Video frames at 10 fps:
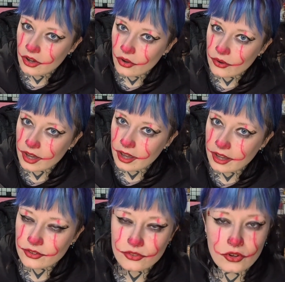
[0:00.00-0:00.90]

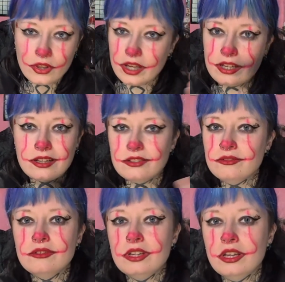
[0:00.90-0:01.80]
Okay, so like
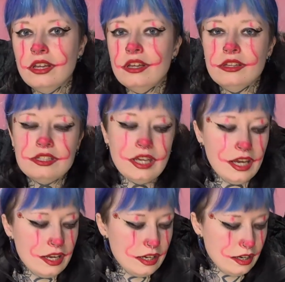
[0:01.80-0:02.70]

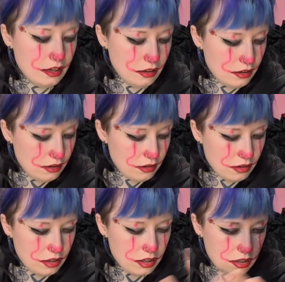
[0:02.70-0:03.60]
say okay,